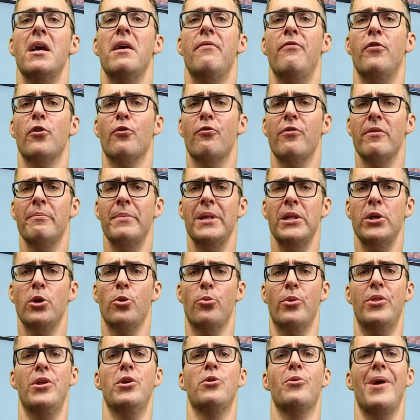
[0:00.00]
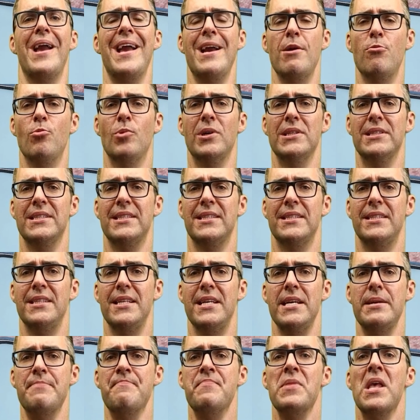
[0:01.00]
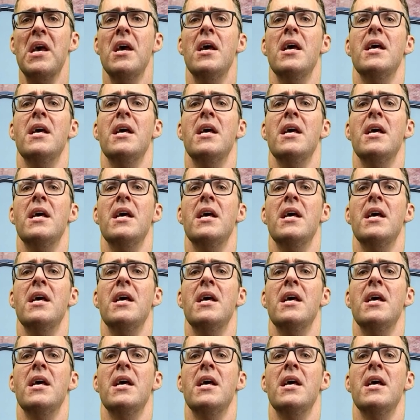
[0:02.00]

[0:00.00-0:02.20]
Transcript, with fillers: If you're familiar with your A1C,